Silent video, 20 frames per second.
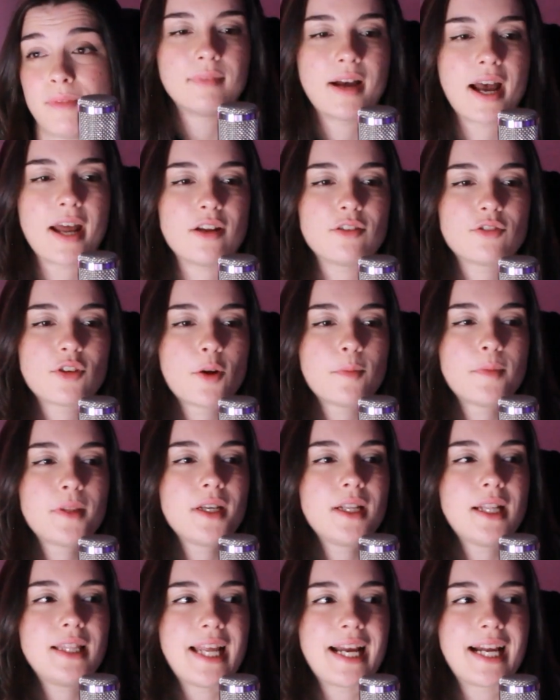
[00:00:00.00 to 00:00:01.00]
I just hope
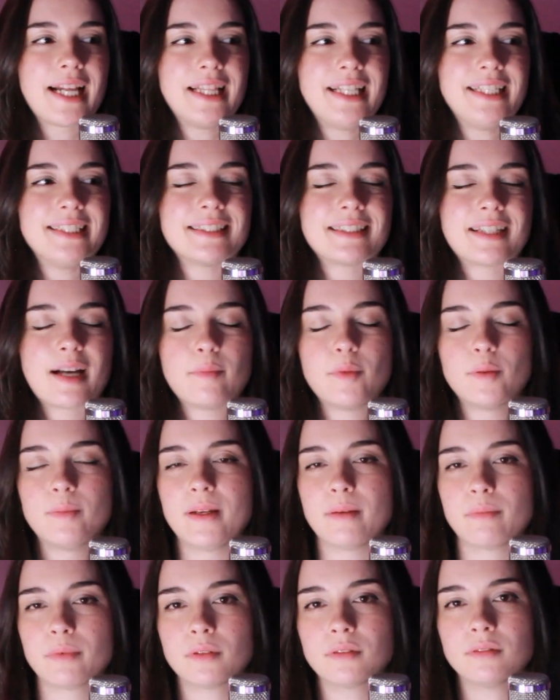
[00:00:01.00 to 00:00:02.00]
that like at least a couple
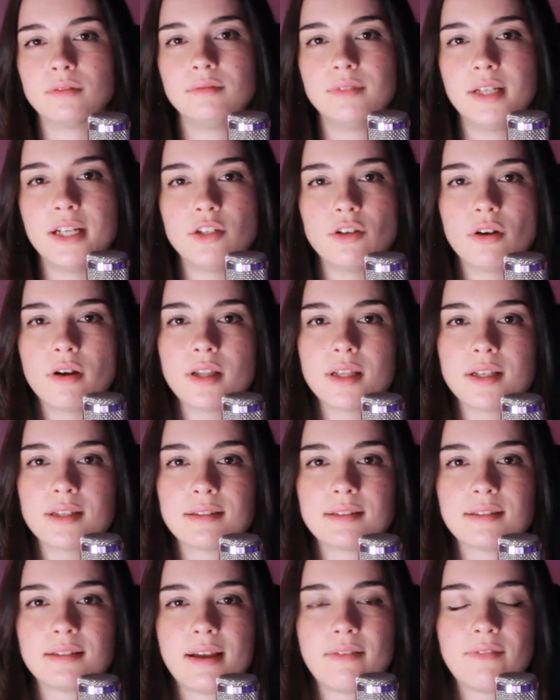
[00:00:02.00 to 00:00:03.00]
people enjoy
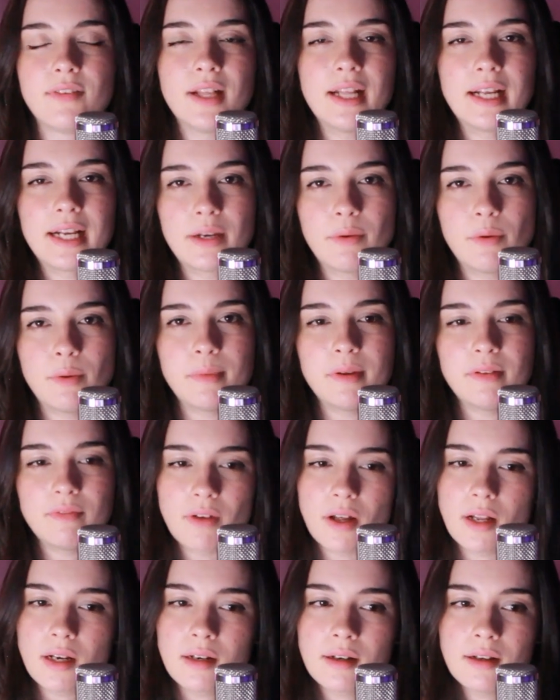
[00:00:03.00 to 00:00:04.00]
this. I feel like it would be
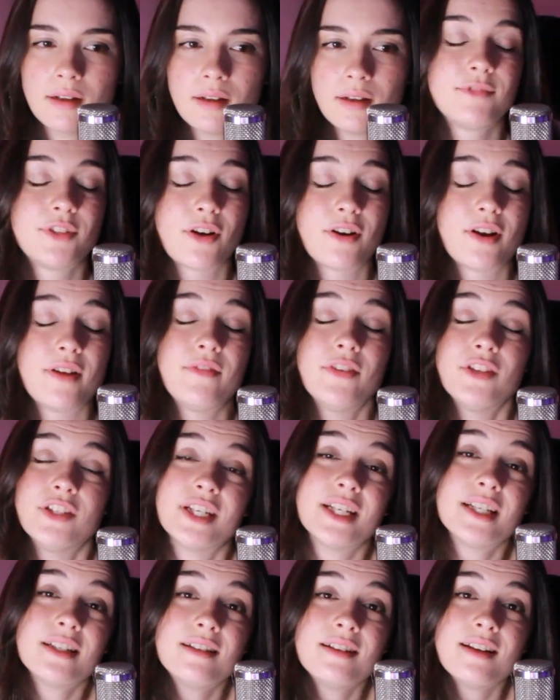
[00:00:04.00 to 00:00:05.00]
fun. So if you
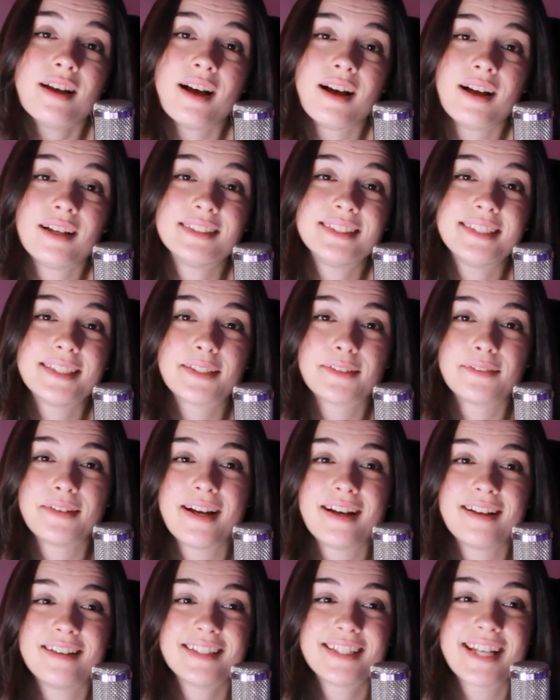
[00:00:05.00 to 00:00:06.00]
did stick
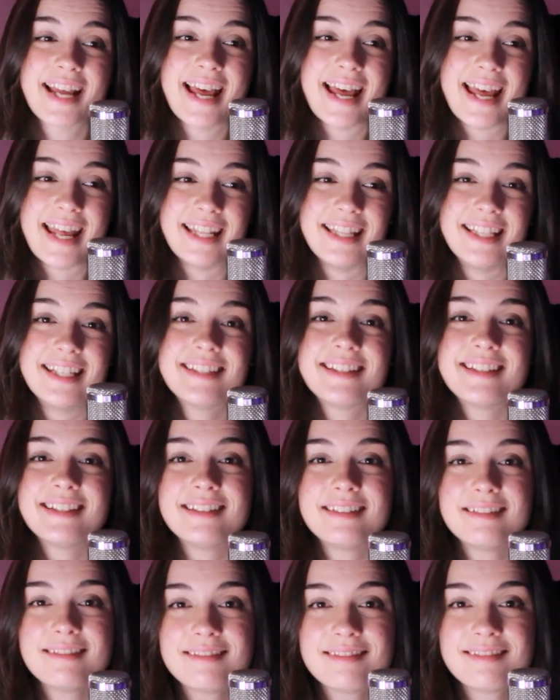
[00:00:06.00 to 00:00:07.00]
around and
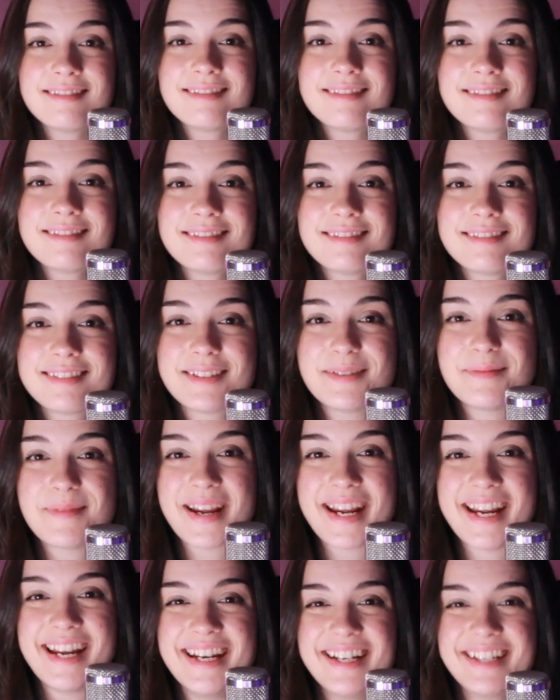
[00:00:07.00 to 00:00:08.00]
listen to
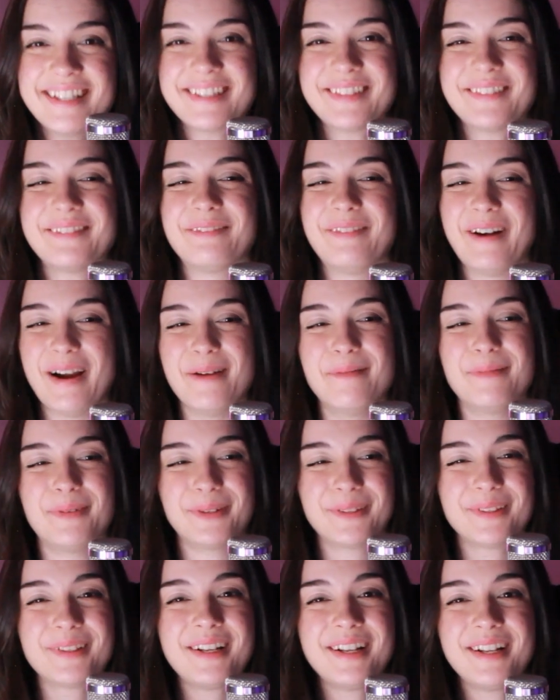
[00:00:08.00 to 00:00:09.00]
me
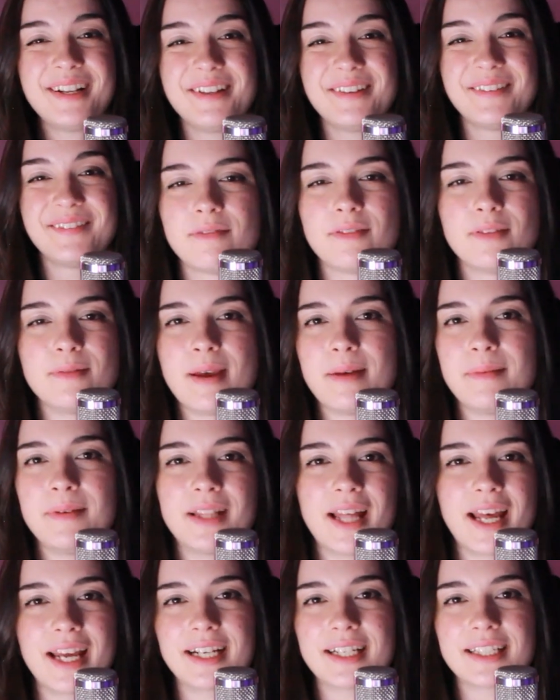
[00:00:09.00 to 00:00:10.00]
ramble for maybe
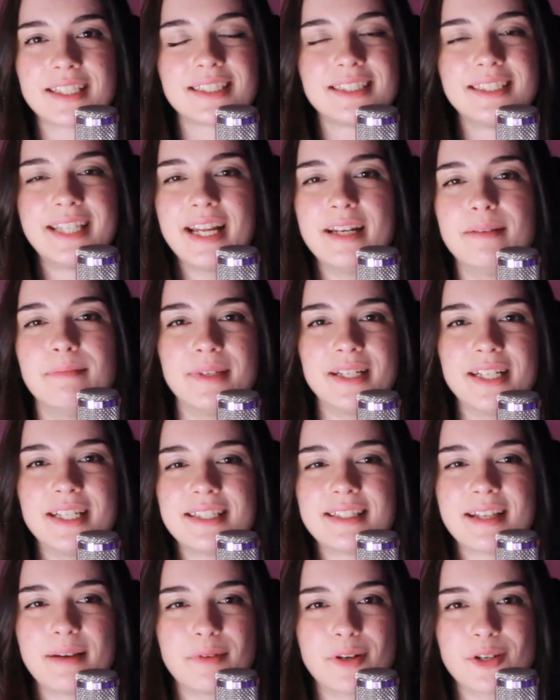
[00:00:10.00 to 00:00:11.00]
like 10
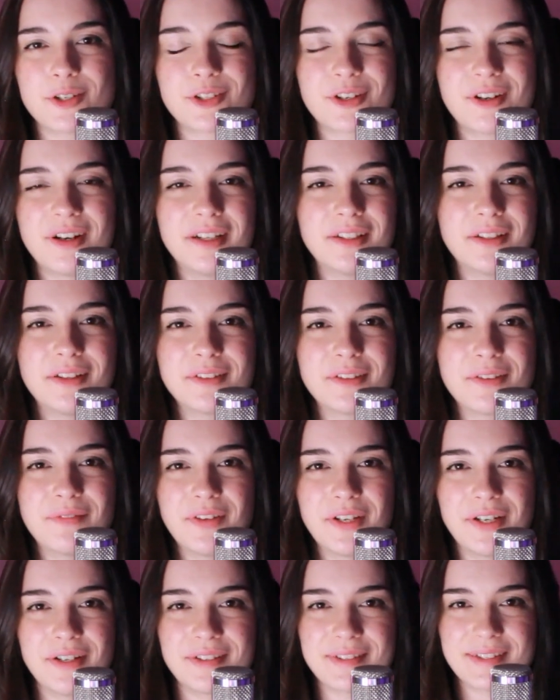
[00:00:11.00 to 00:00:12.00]
minutes, I'm not sure how long the
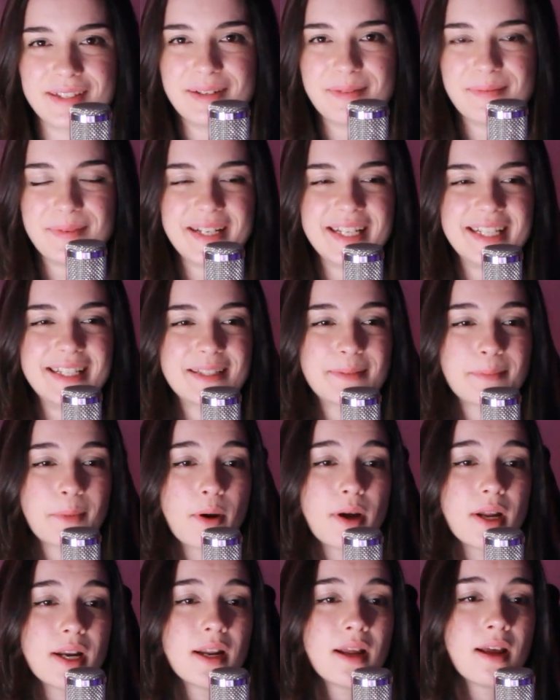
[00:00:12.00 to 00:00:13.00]
video is going to be at this
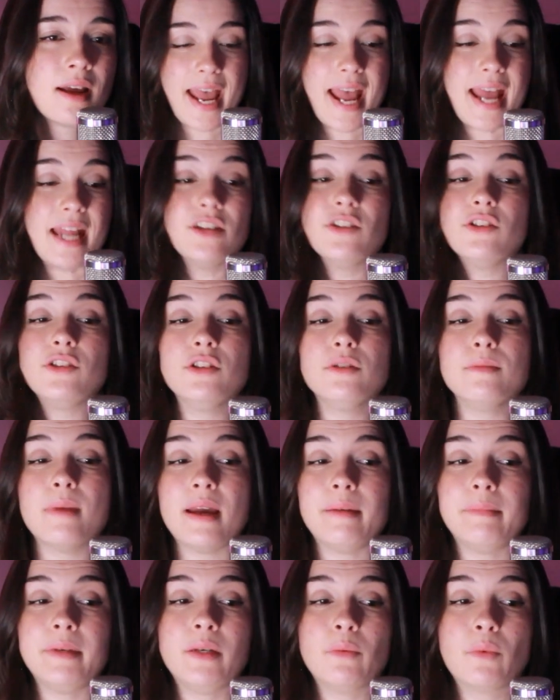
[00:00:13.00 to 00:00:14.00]
point, and you
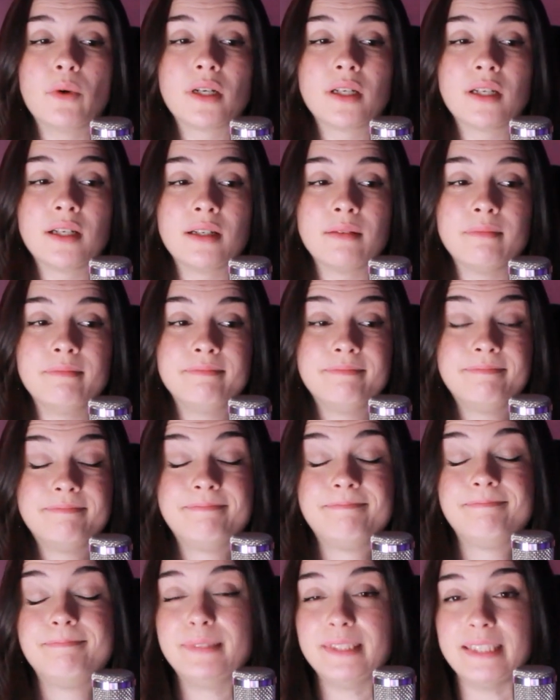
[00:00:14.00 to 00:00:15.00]
maybe want to
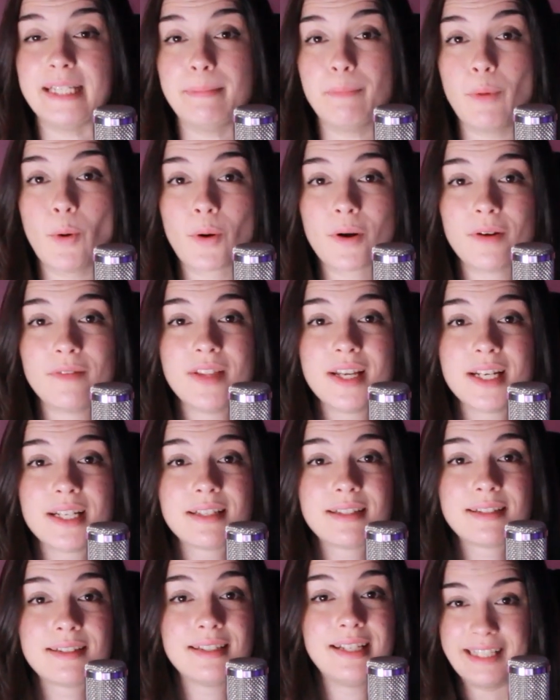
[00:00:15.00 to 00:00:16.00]
see more of
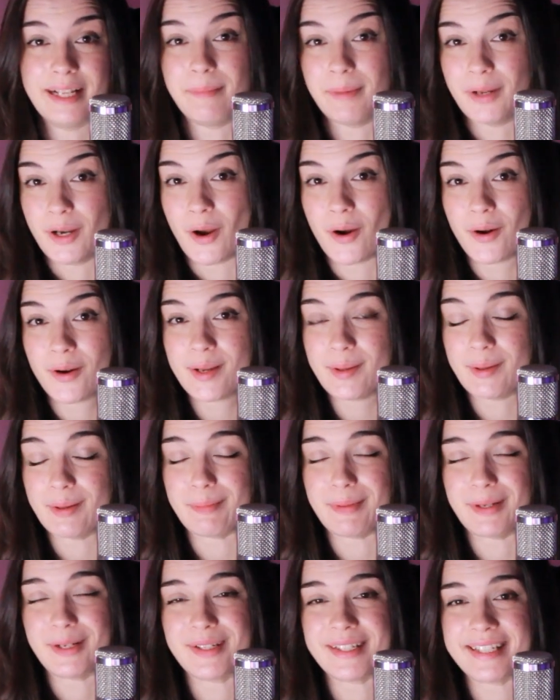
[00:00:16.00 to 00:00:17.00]
this, let me know. It would
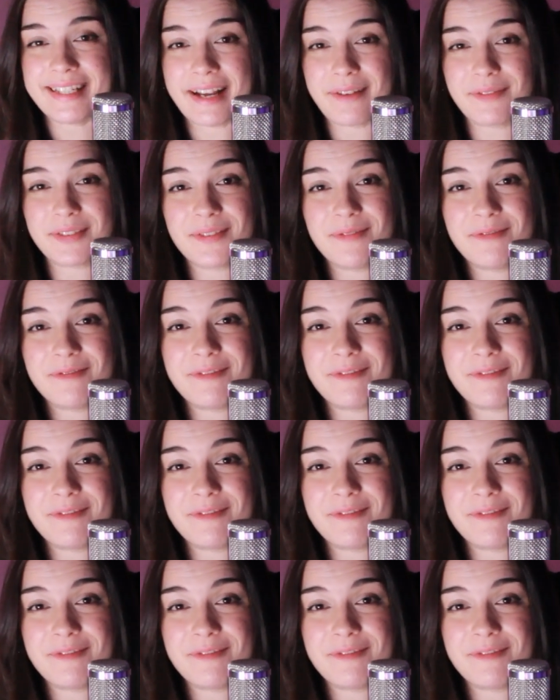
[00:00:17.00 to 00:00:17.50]
be good to have some